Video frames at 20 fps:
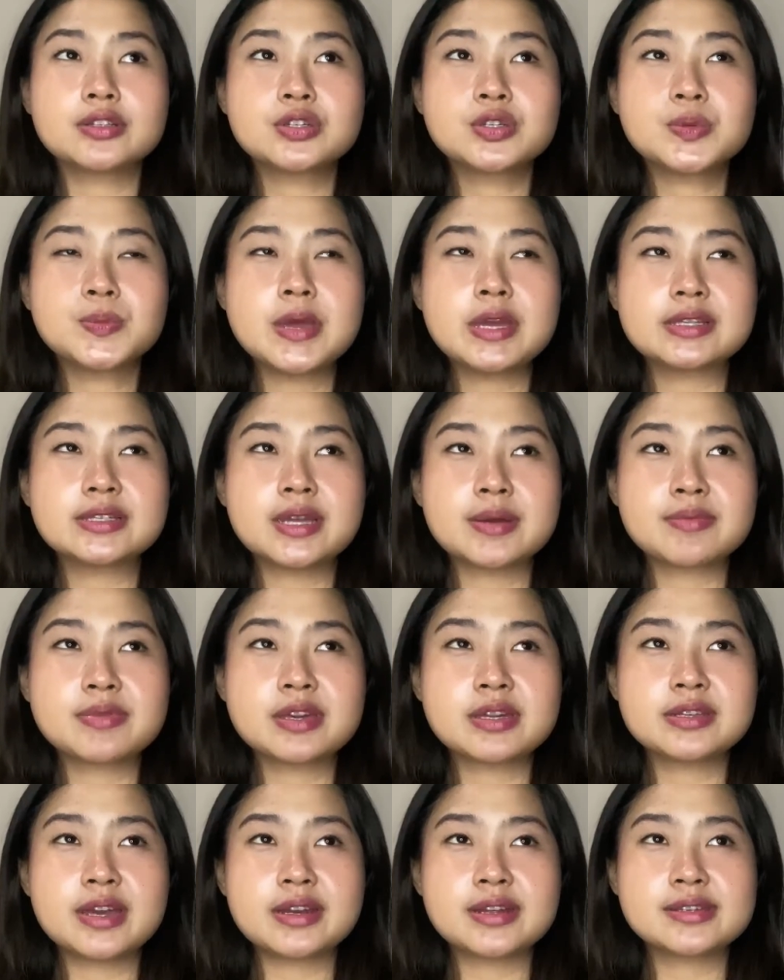to make
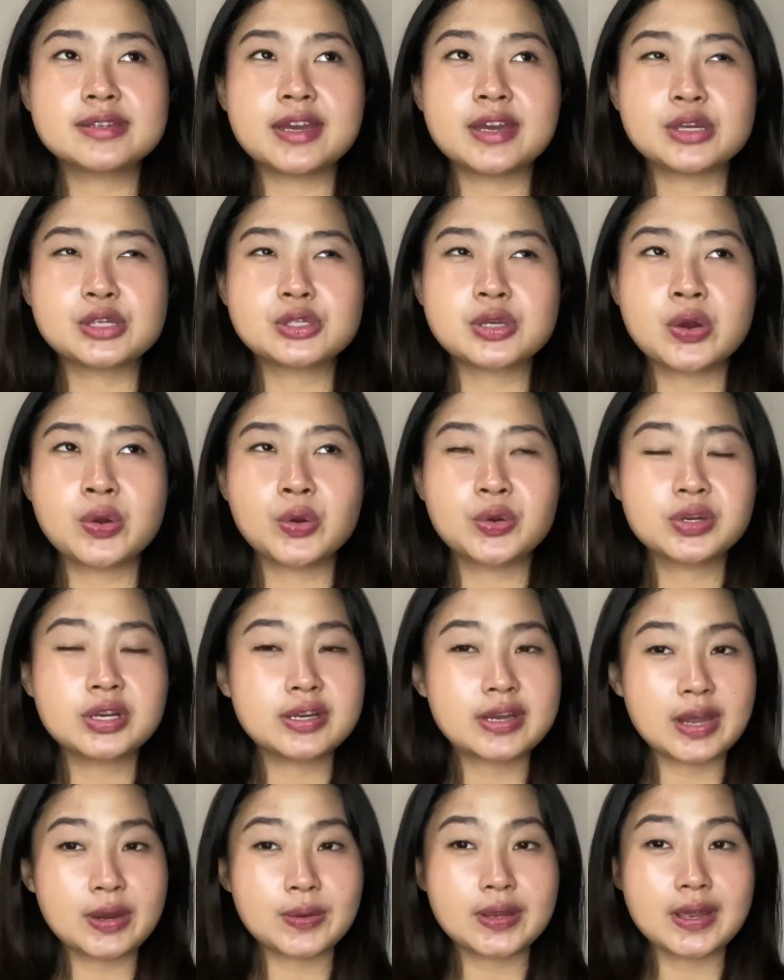something that is
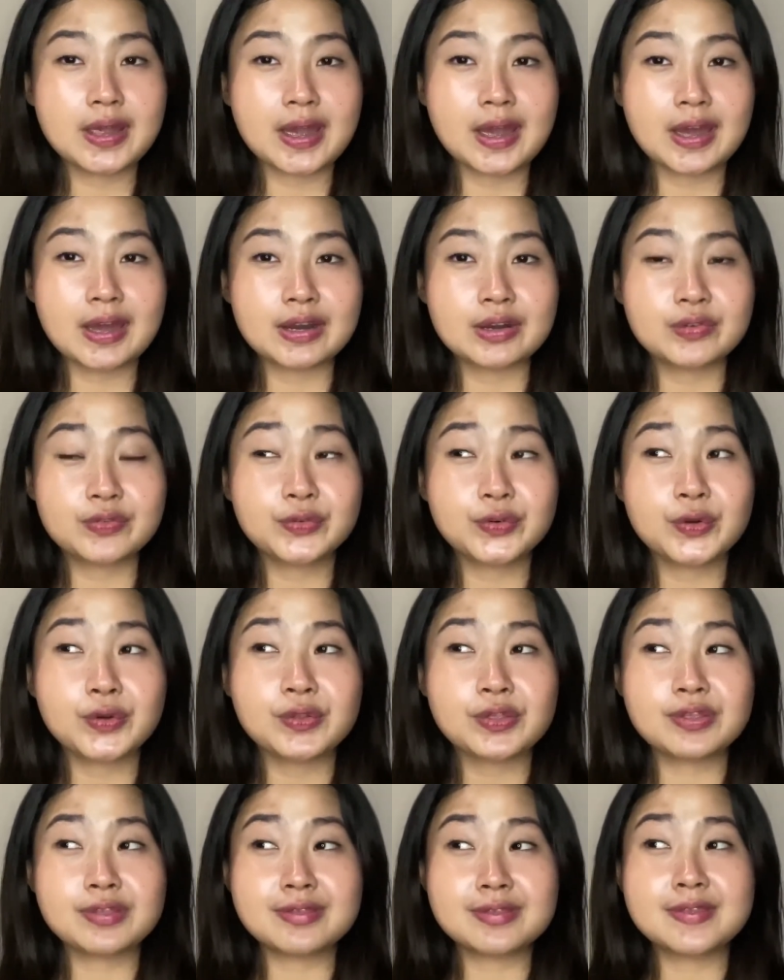extraordinary, and for